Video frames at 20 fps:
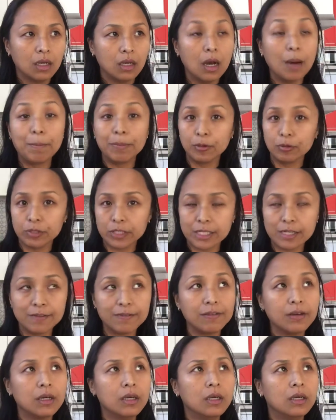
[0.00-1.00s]
abusive.
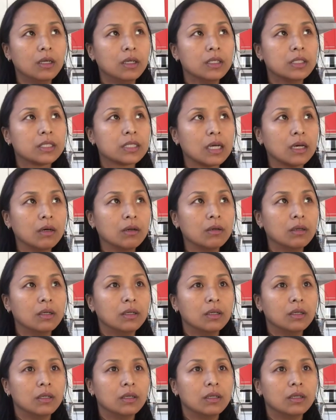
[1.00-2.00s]
So
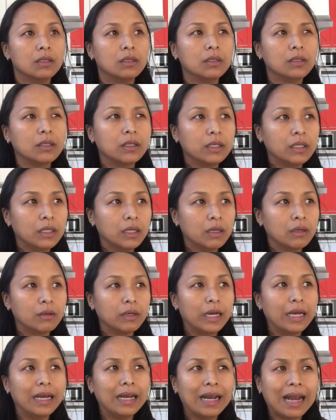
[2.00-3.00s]

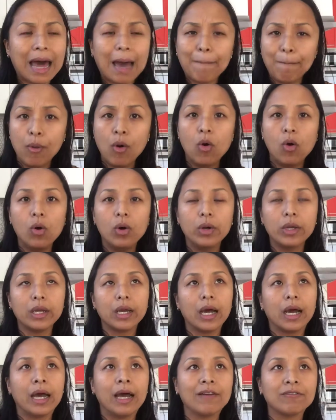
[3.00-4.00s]
at that point
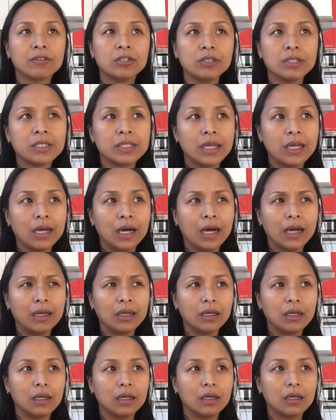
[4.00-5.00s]
I have to say
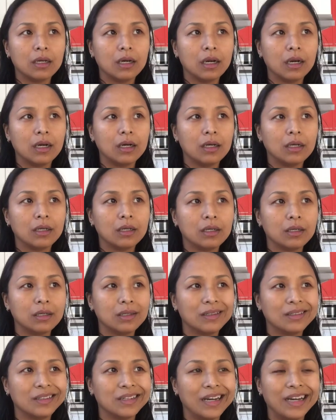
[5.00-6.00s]
I
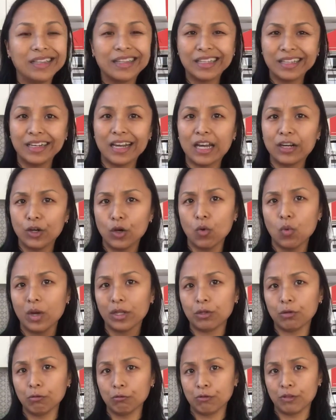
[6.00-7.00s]
did not know
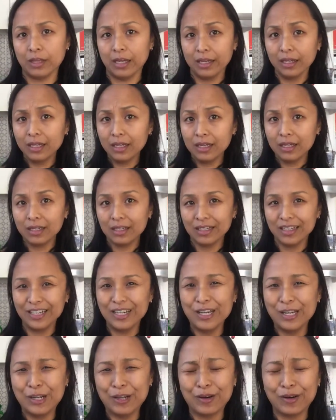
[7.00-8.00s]
what to think.
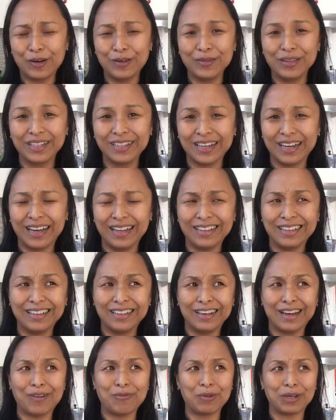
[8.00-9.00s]
You know what I mean? I did
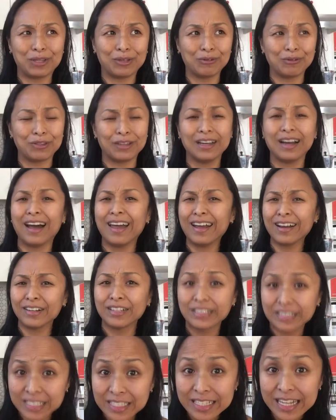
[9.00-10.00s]
not know what to think. I
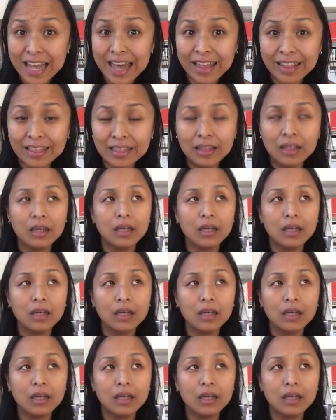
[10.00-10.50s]
understand.